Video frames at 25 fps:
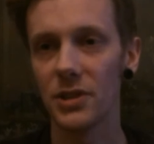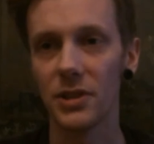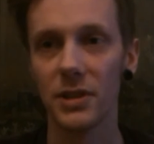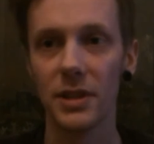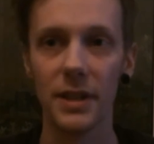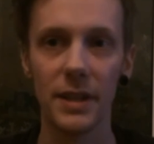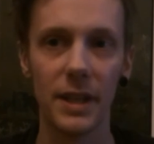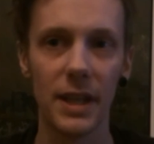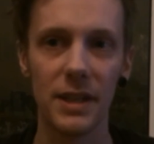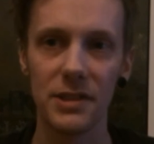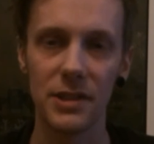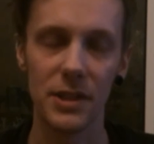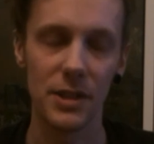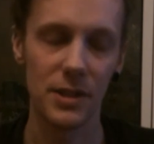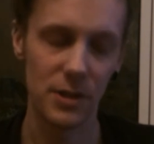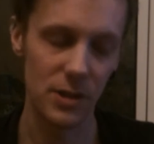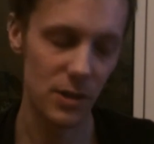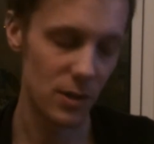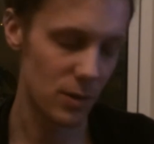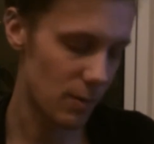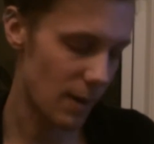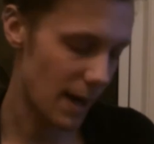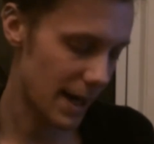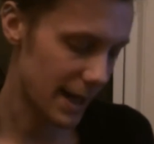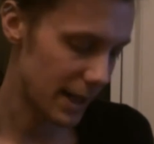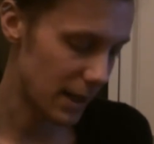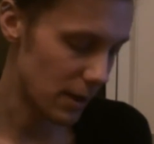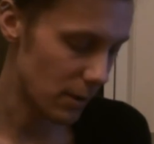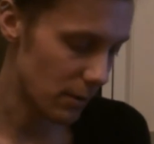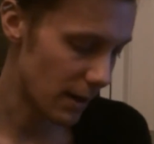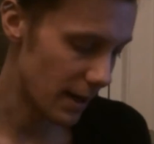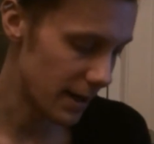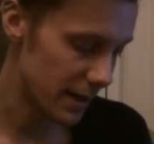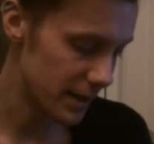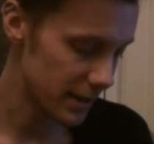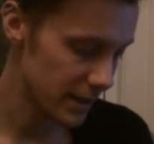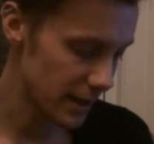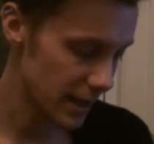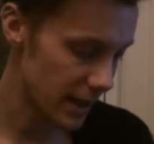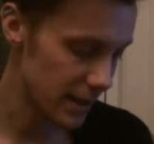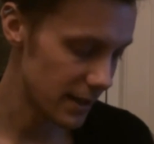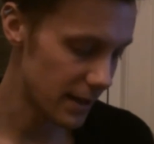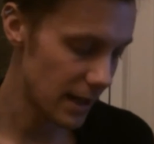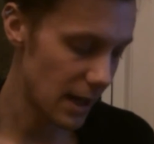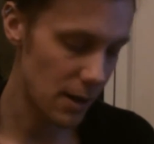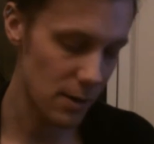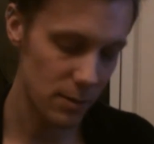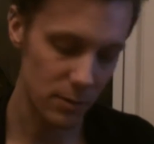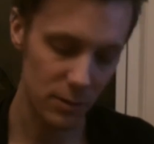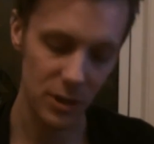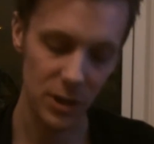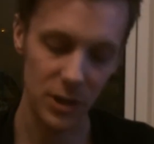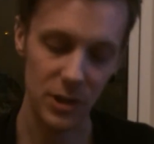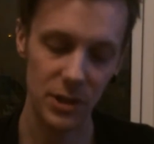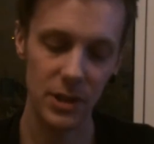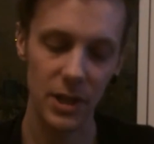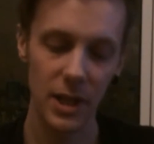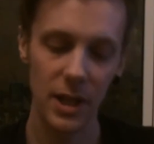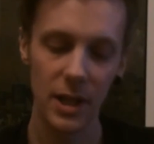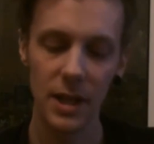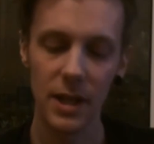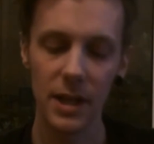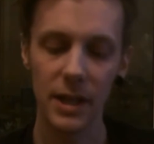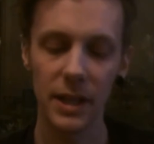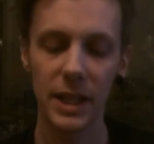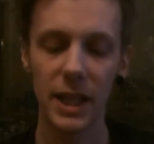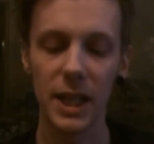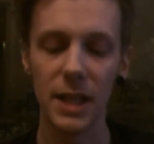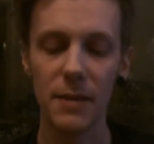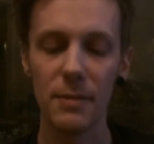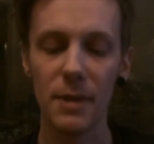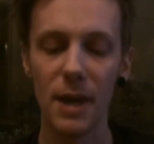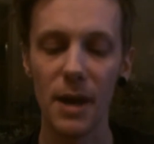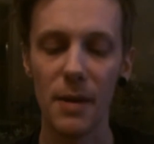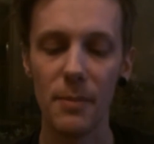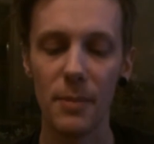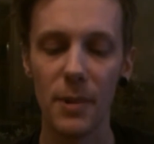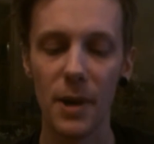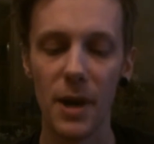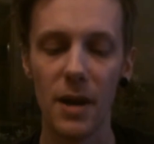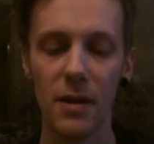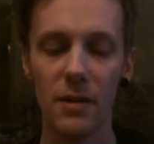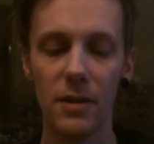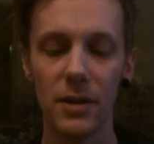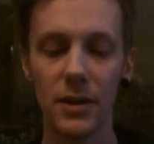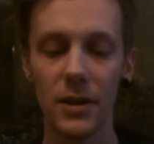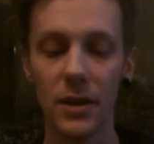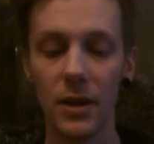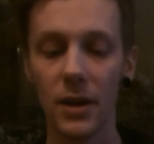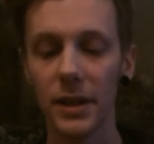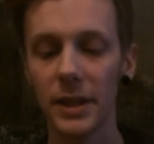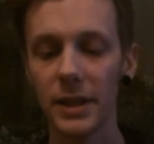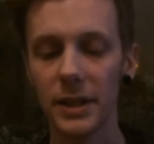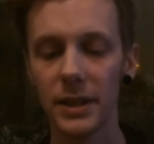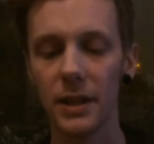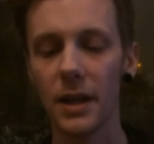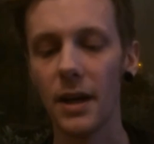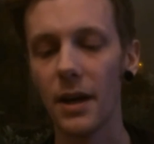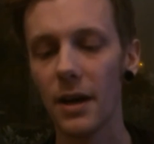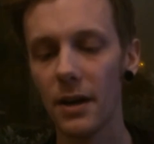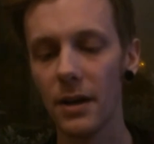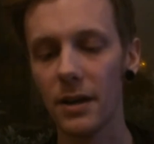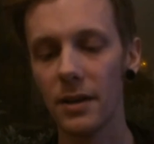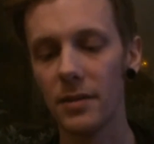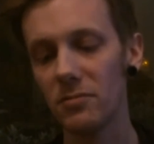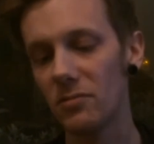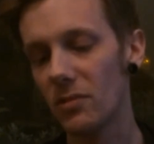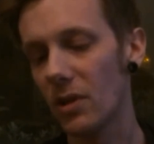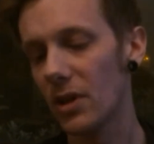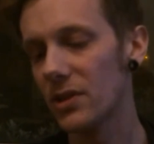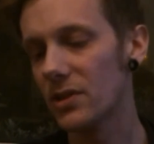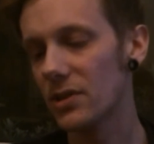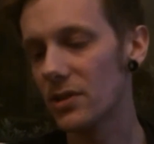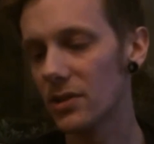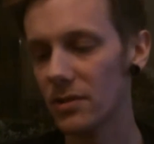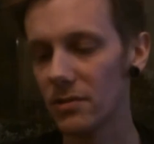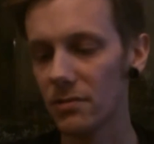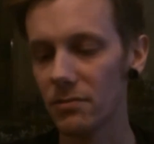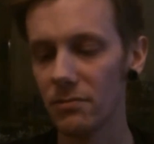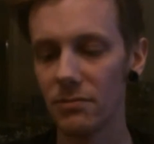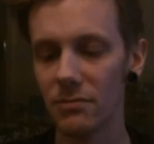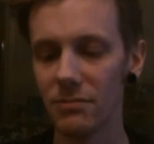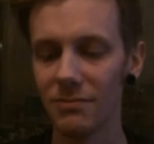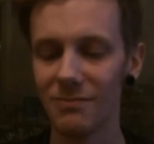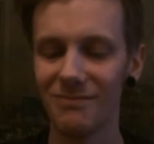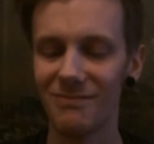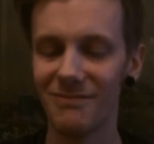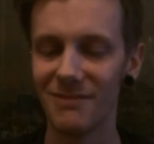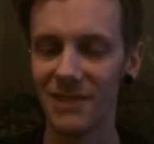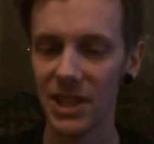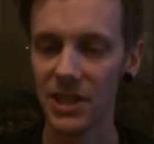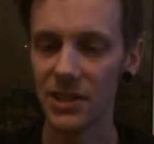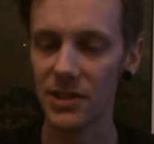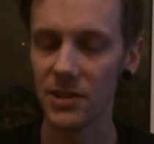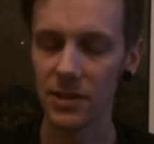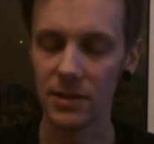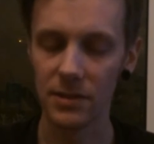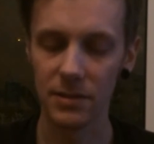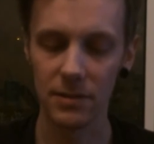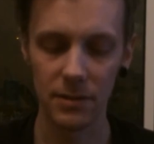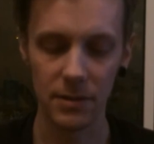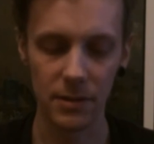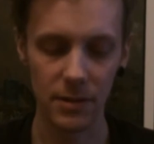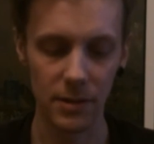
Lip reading: and then that's it. You just whack it away, and that'll just keep that bearing like nice and decent,